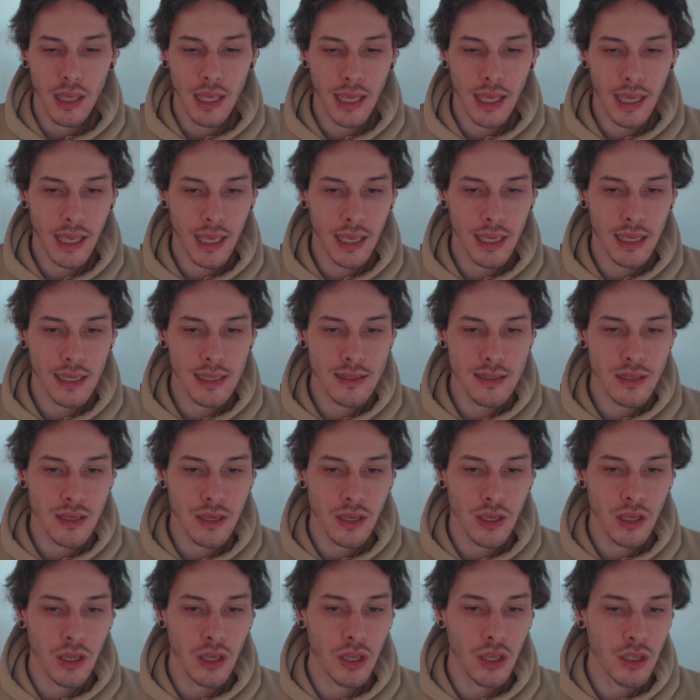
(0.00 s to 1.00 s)
is
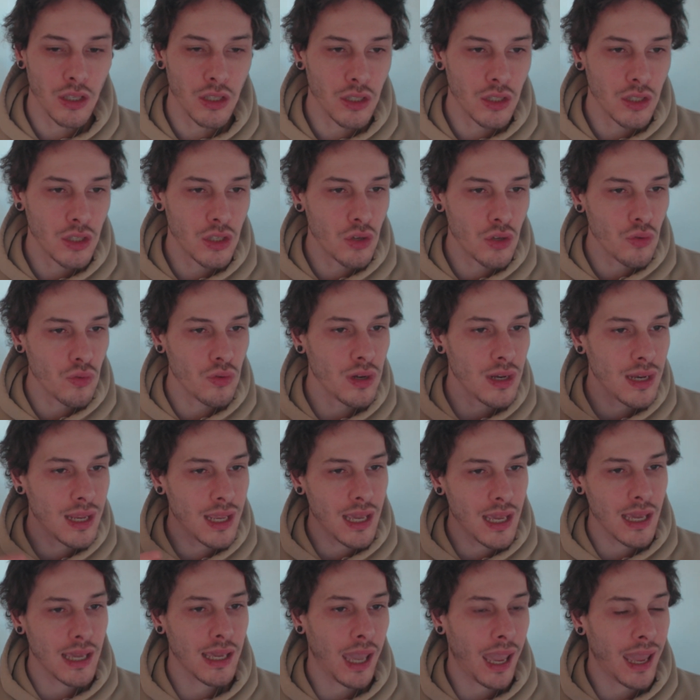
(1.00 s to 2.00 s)

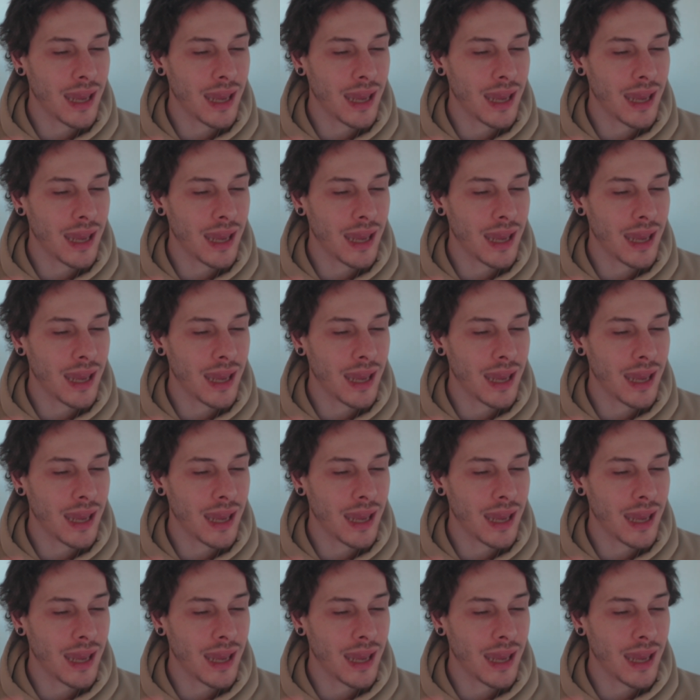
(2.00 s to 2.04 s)
unique,